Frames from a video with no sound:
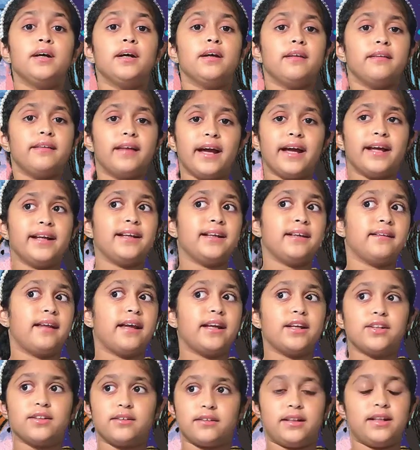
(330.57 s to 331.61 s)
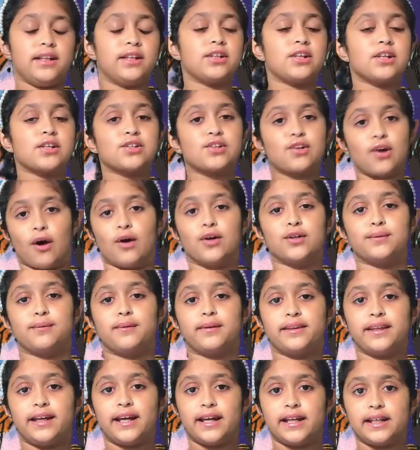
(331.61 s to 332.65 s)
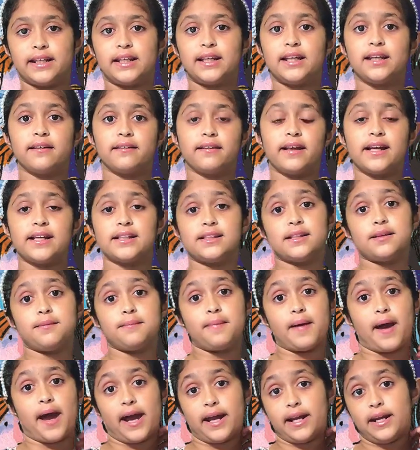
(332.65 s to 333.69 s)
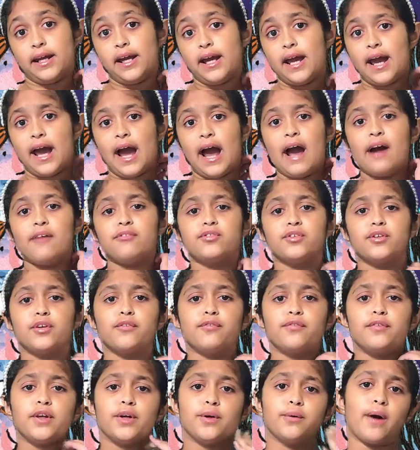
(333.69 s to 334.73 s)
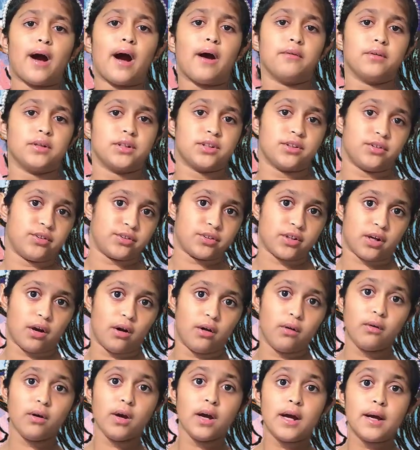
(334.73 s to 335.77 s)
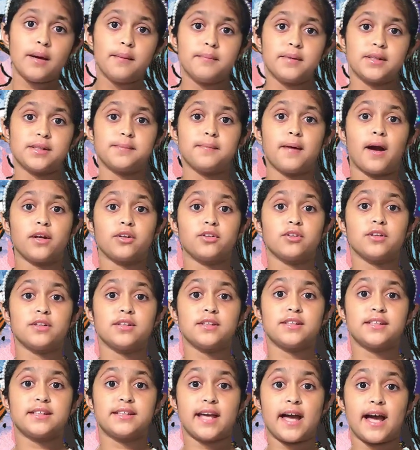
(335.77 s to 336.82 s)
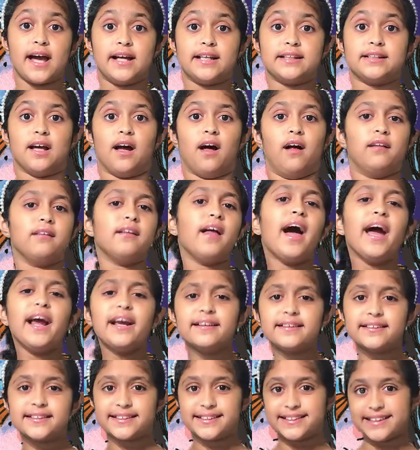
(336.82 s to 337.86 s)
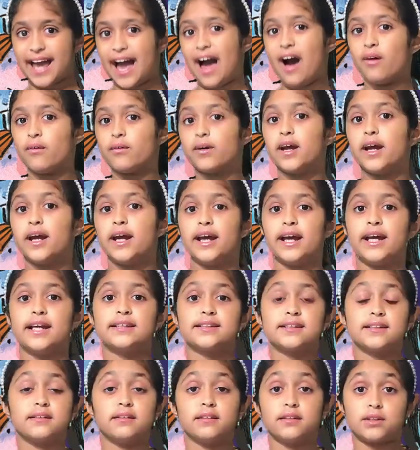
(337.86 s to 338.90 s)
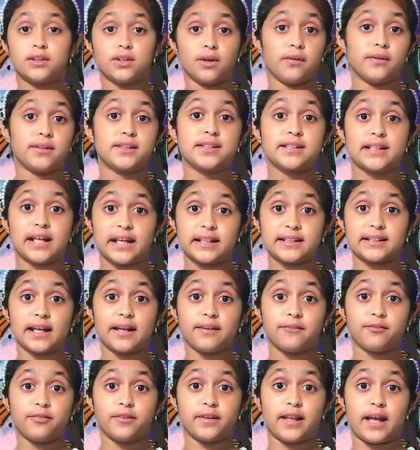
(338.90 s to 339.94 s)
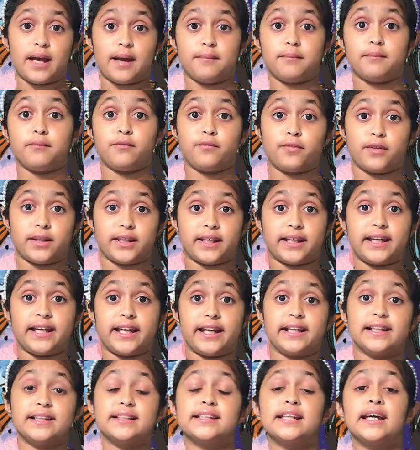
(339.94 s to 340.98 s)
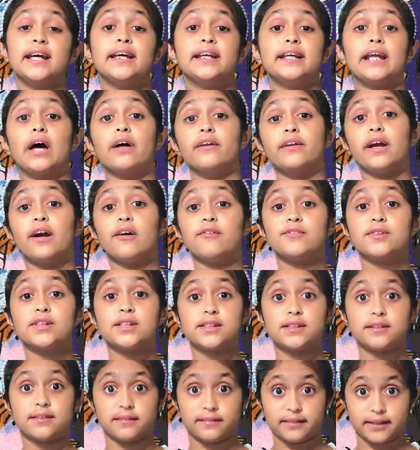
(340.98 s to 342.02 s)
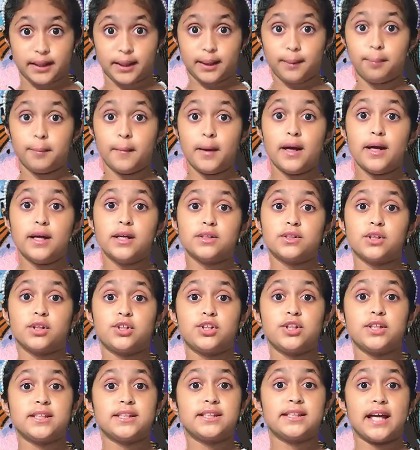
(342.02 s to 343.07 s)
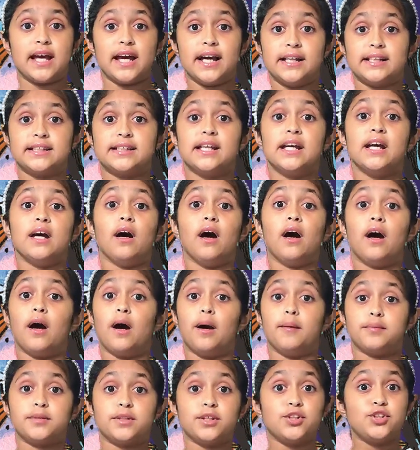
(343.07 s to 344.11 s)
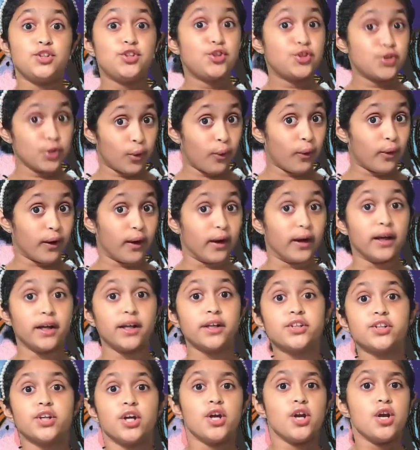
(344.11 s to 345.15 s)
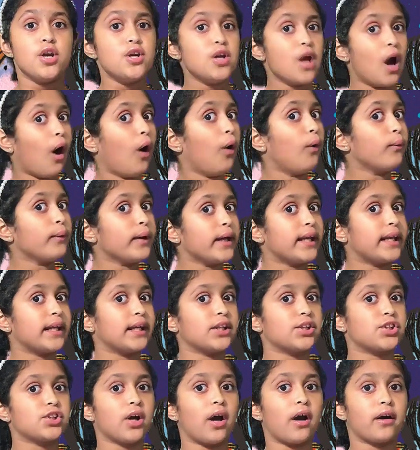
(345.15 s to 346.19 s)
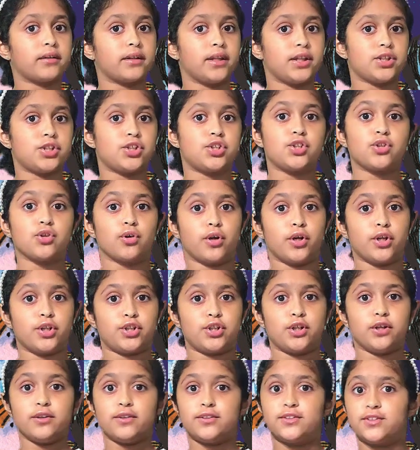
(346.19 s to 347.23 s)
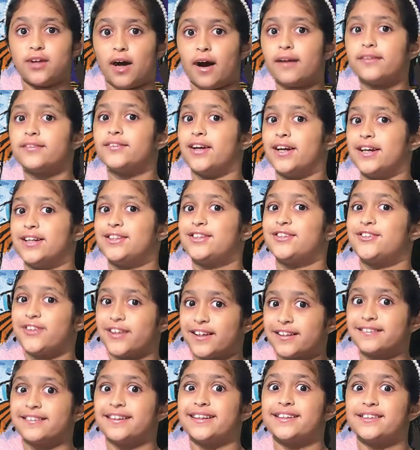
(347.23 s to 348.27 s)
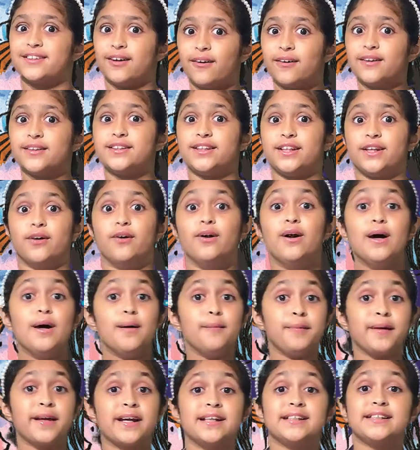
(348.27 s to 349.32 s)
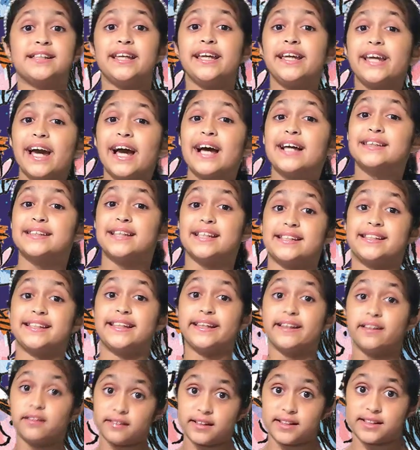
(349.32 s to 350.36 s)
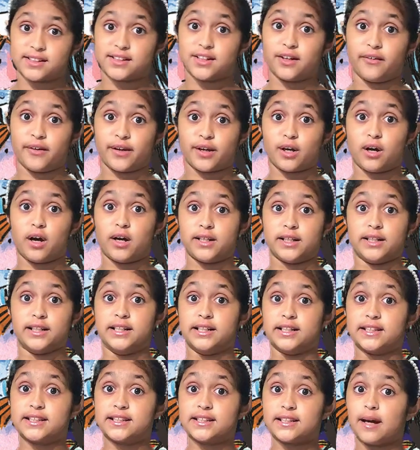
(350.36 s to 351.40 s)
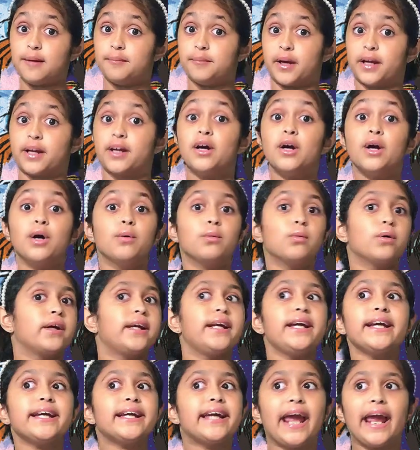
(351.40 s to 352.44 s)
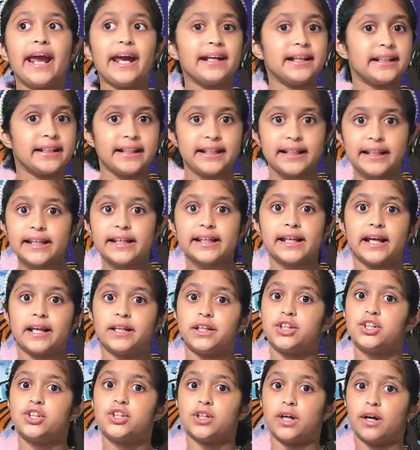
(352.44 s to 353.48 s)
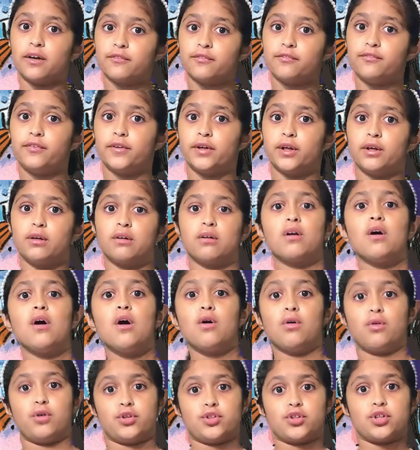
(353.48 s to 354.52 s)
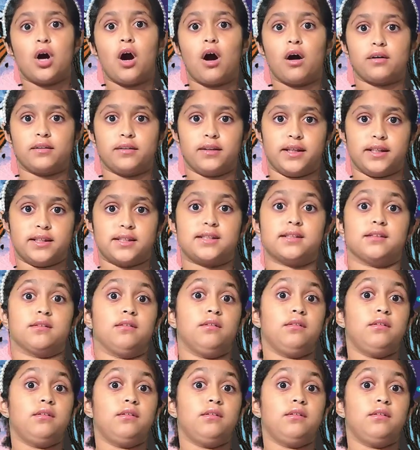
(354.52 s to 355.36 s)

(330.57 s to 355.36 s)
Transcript: then he just goes with it and he lays in bed. After a few hours or so, Miss Matron says, "Lights out!" It's nighttime for them, for the kids. Now they have to sleep. So she says to George, "No eating chocolates, George. Your doctor has strictly told you because he has this illness going on in his stomach where he can't eat any junk food or chocolates."